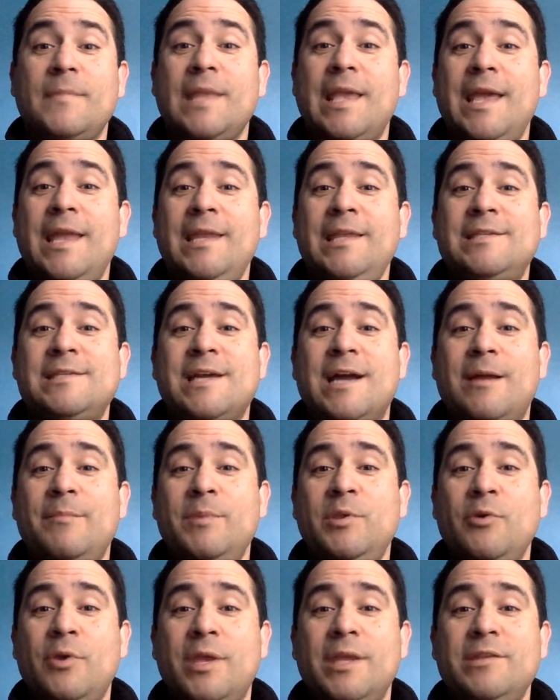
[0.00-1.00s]

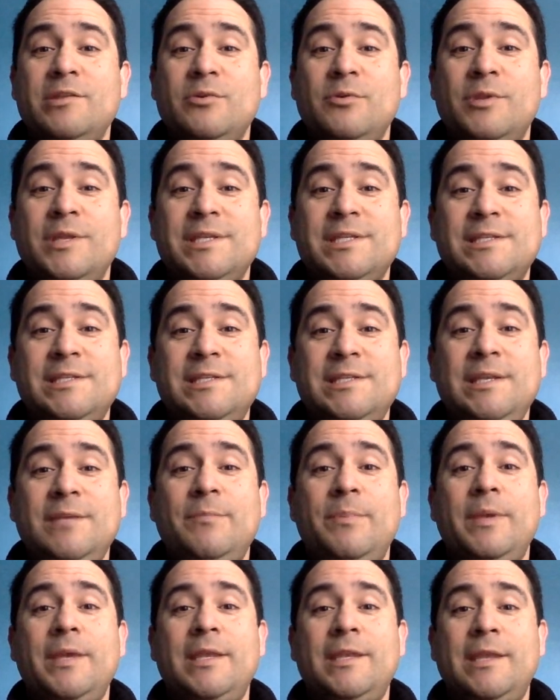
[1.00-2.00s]
anytime you can do these
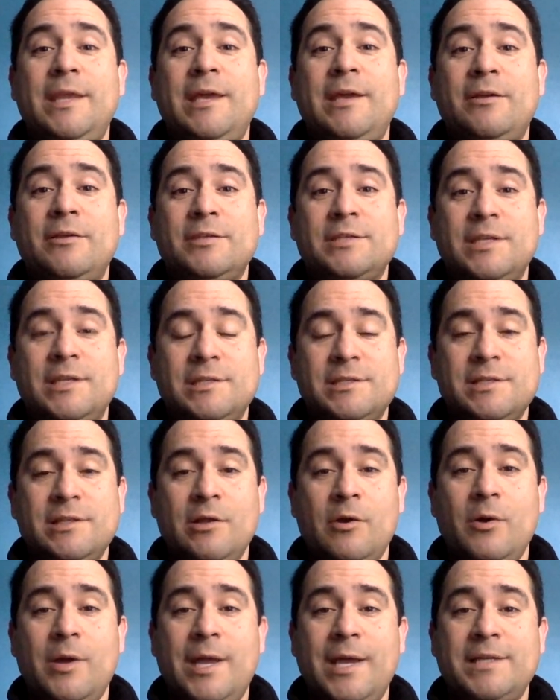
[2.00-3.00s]
deep inhales and
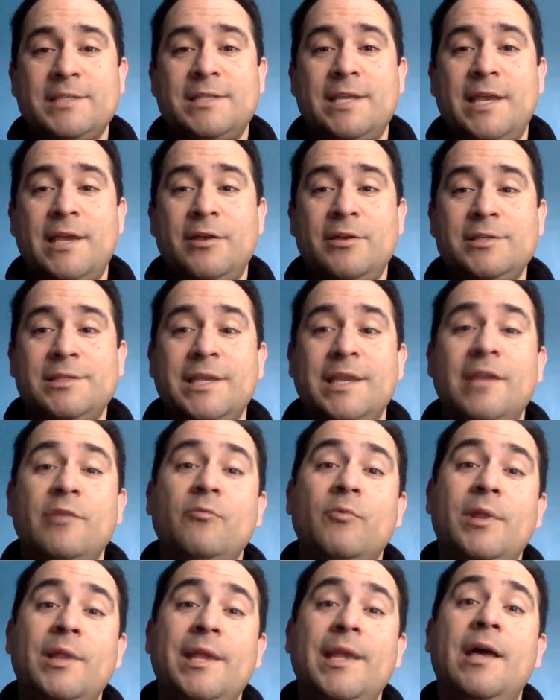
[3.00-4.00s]
slow exhales, it
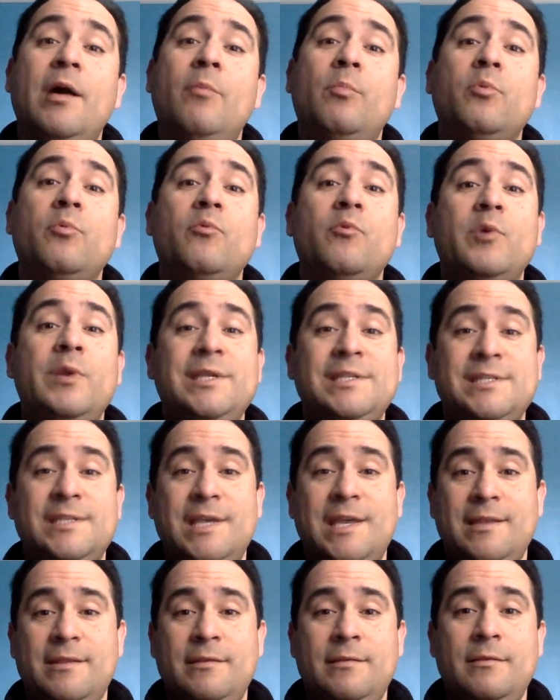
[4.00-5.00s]
can really help
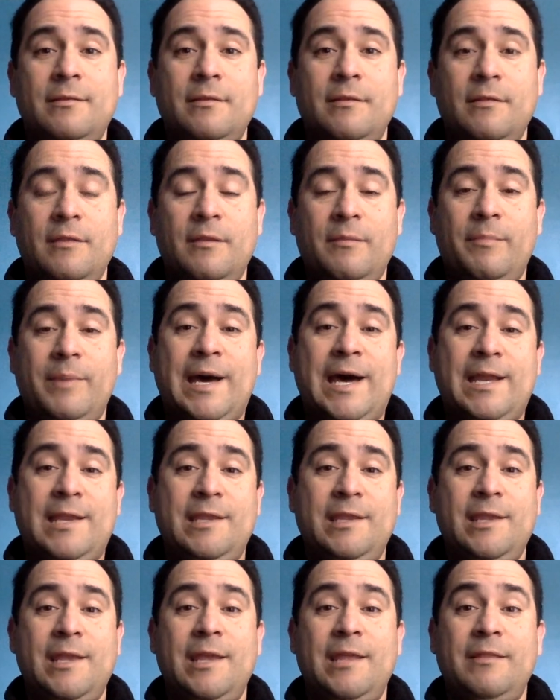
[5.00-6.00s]
reset the
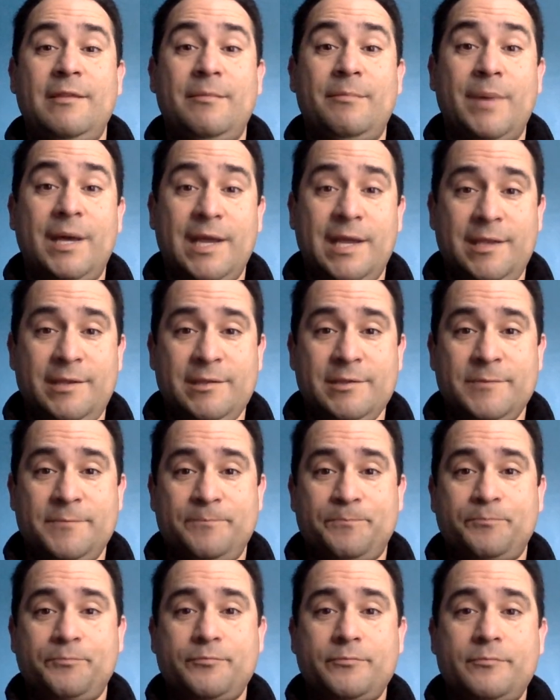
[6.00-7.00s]
body and the mind.
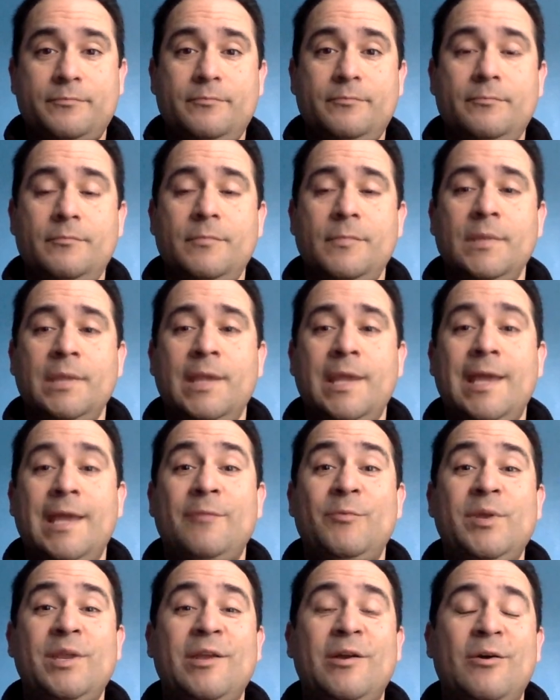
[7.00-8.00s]

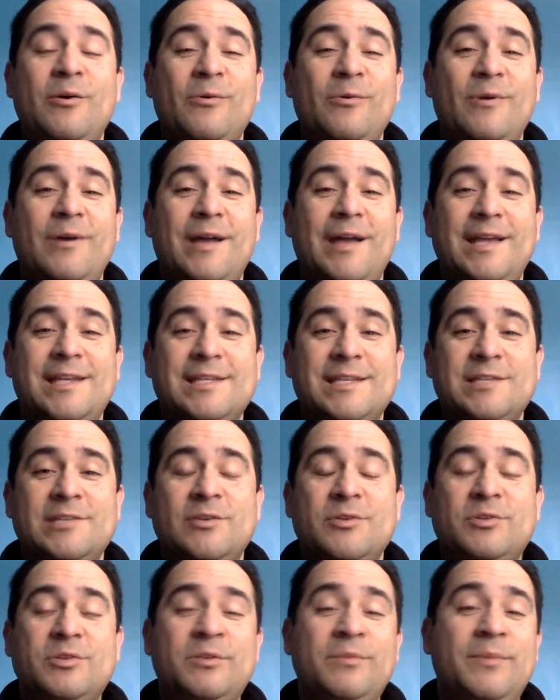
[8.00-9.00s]
And we know, as I
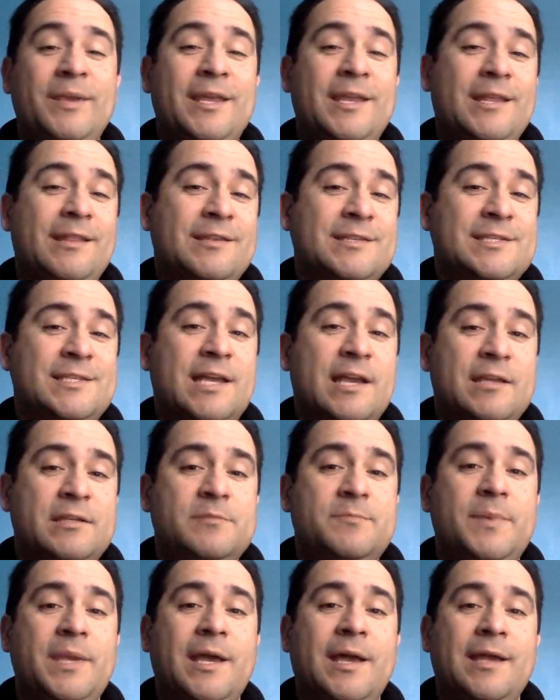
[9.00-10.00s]
told you in the beginning, the
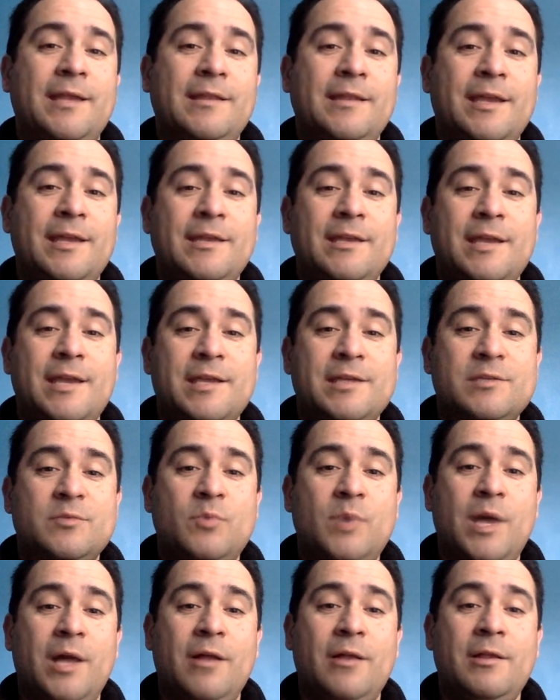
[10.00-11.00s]
science behind that as
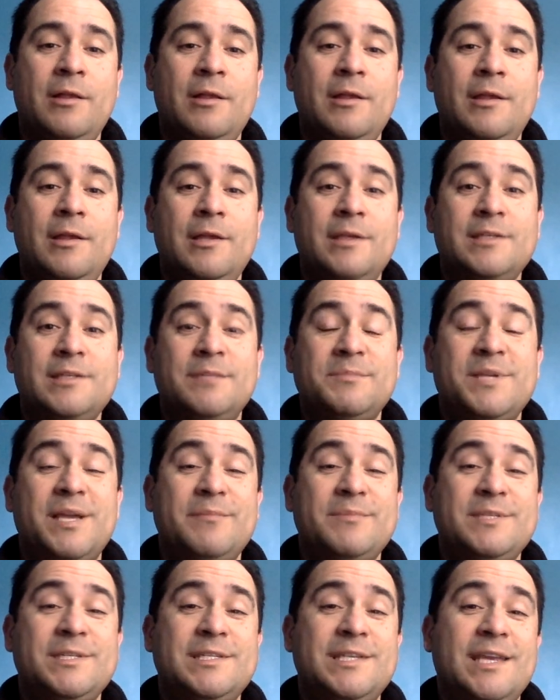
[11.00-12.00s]
well.
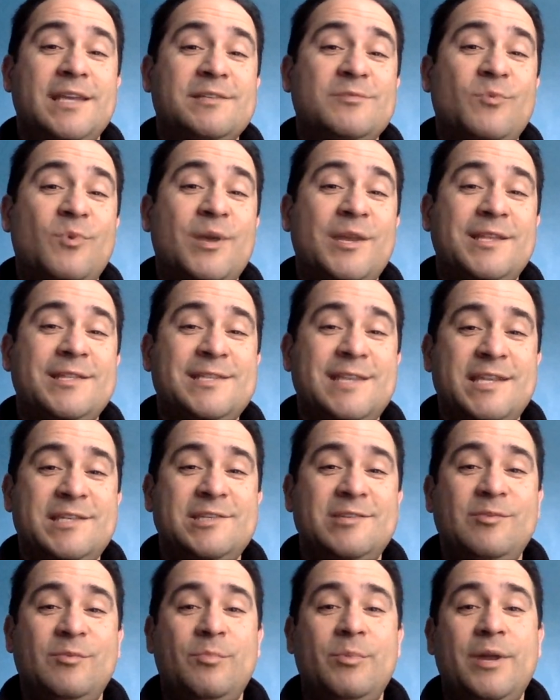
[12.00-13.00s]
Sometimes it takes one
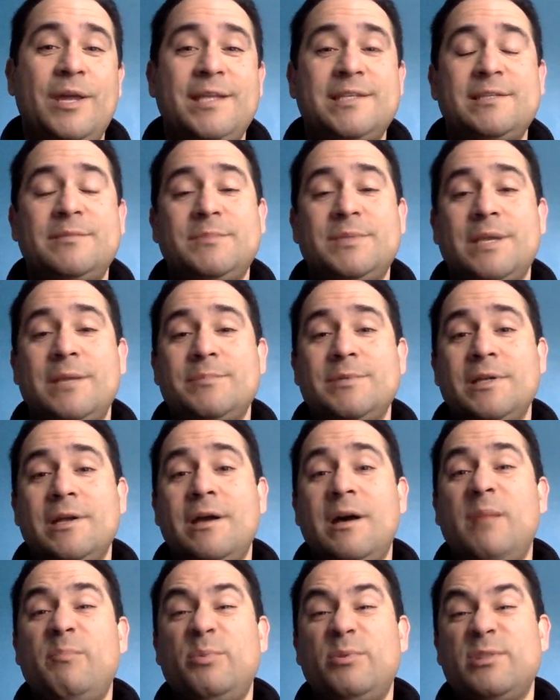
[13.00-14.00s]
intentional breath, sometimes a
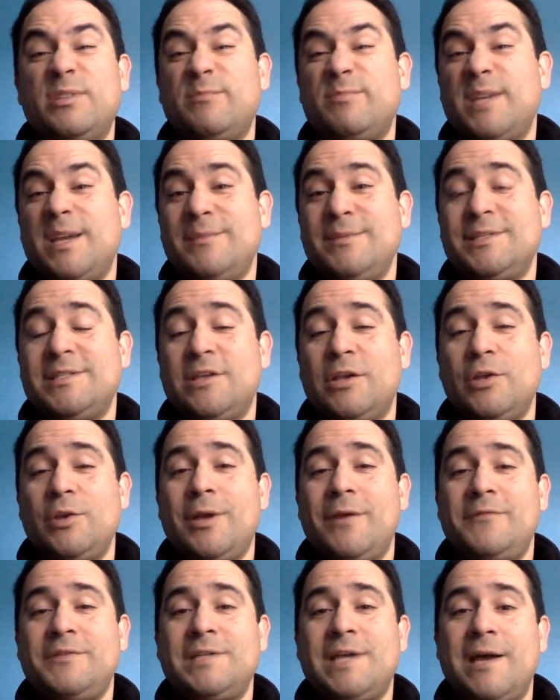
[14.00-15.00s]
couple, sometimes it's all
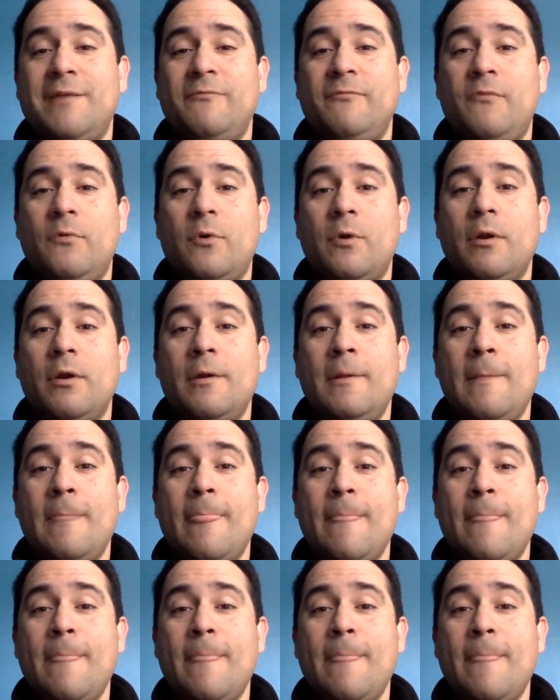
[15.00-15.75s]
you have time for.